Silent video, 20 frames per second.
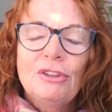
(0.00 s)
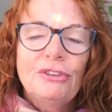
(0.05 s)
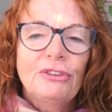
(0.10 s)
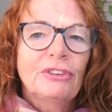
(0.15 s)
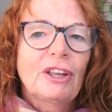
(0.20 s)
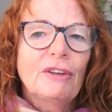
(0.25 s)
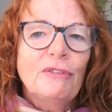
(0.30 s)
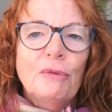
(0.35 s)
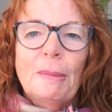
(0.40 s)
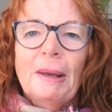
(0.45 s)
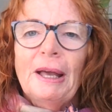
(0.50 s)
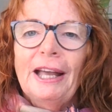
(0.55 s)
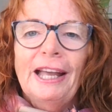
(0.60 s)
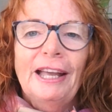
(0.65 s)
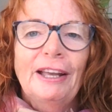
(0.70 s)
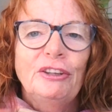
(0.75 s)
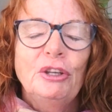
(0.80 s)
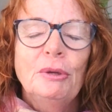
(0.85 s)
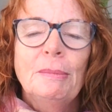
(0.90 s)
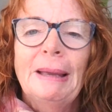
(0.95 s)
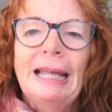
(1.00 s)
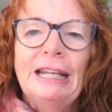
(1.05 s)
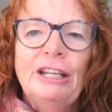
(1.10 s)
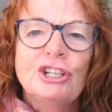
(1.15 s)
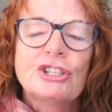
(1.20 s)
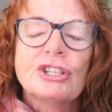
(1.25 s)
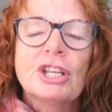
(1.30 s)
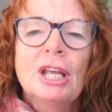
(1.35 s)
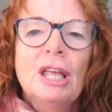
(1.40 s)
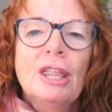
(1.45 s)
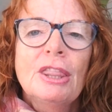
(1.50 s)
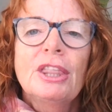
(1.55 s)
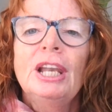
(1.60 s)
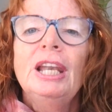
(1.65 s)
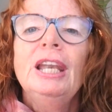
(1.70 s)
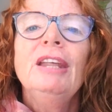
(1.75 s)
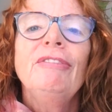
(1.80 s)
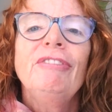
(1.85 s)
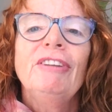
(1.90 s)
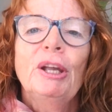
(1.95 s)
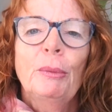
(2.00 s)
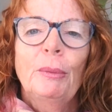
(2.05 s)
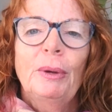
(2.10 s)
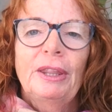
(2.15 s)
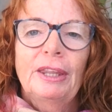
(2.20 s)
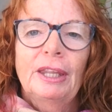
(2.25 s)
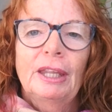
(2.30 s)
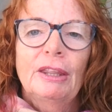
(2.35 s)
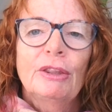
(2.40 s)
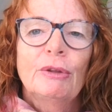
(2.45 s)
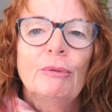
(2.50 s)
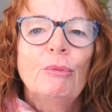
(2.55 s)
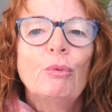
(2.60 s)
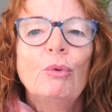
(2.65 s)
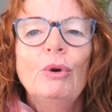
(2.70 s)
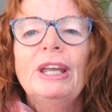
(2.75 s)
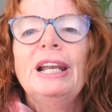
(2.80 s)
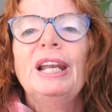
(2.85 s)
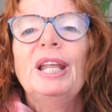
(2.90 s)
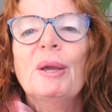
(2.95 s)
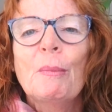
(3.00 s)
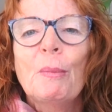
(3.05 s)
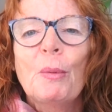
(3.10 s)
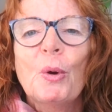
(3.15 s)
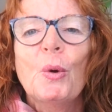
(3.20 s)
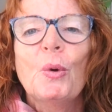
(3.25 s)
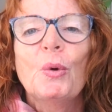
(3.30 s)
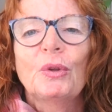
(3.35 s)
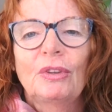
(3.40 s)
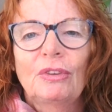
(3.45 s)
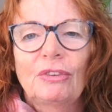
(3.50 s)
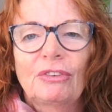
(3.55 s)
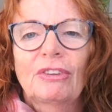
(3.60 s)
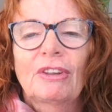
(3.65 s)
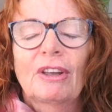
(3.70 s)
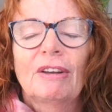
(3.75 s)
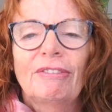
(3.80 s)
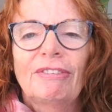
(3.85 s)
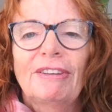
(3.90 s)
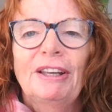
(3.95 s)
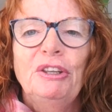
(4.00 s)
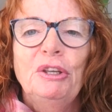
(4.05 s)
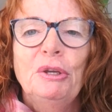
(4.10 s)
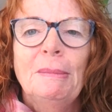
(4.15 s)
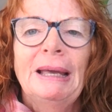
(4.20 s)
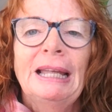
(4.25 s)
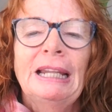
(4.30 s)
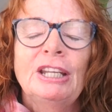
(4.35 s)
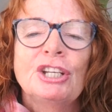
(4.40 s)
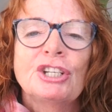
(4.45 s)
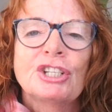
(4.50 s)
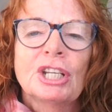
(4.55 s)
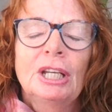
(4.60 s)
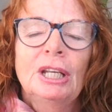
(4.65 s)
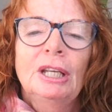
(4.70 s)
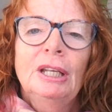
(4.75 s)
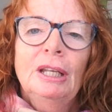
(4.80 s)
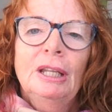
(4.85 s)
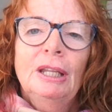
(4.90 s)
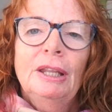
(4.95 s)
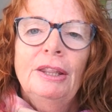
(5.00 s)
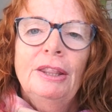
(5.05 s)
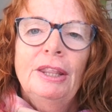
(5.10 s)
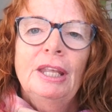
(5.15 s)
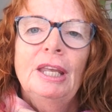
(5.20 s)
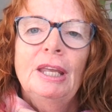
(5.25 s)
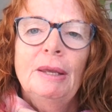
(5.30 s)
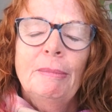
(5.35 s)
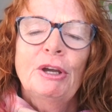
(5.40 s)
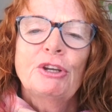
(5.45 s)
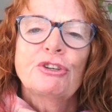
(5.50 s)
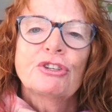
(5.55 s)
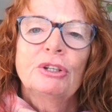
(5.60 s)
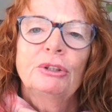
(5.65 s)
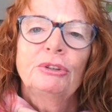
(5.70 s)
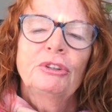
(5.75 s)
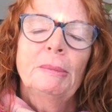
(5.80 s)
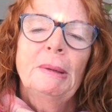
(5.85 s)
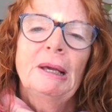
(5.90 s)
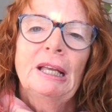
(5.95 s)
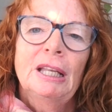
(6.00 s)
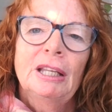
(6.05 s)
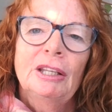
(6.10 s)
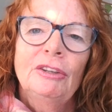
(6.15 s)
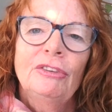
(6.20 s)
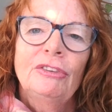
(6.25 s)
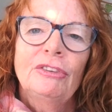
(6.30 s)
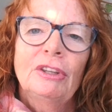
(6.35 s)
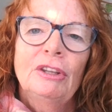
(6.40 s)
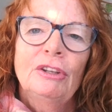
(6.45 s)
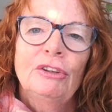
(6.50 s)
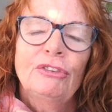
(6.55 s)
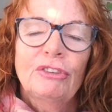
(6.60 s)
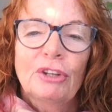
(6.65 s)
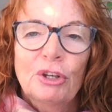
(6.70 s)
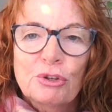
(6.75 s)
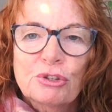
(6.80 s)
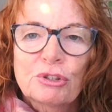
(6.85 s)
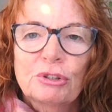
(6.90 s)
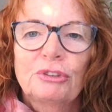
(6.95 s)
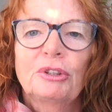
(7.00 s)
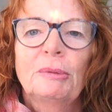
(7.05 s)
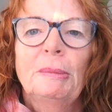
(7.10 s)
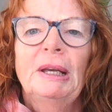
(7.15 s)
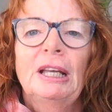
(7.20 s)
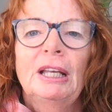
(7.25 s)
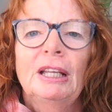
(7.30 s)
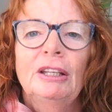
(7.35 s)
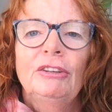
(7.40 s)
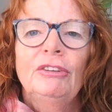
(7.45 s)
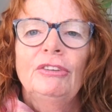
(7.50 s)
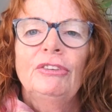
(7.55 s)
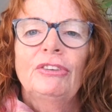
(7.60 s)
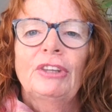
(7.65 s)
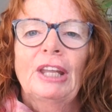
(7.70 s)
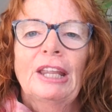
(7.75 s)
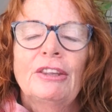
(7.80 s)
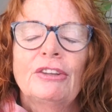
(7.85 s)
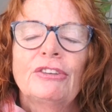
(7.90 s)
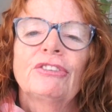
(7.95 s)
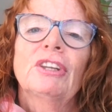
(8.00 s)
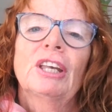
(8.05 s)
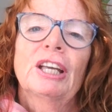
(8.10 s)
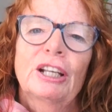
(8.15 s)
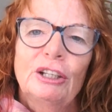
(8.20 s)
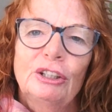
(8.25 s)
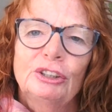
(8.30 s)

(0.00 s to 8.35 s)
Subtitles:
stuff about how you manage the living with it, the really important stuff, how you manage the emotional demands and the social demands and the psychological